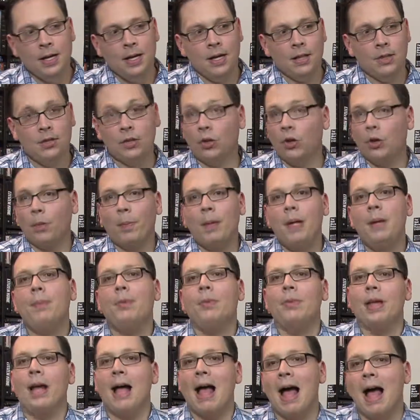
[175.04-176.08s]
there are people
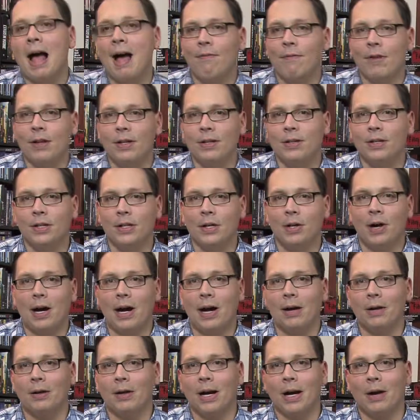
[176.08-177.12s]
that haven't.
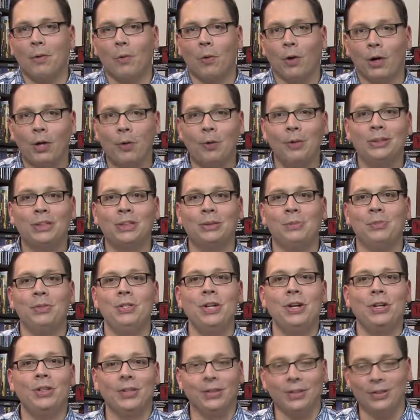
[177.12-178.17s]
I work with some
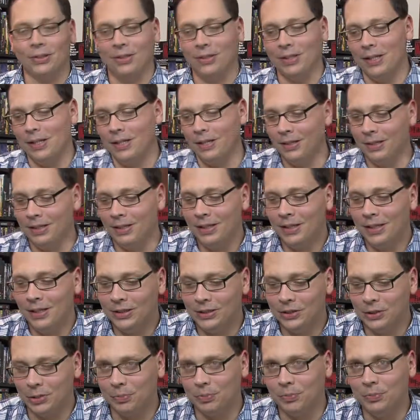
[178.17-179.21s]
younger
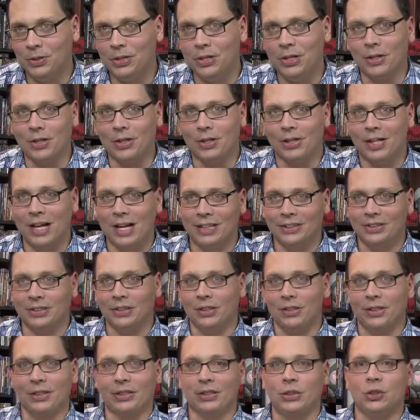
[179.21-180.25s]
guys
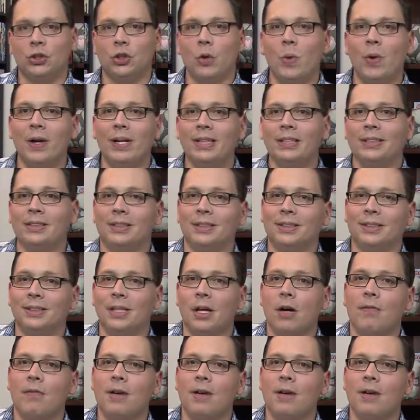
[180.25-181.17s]
in like their 20s and stuff,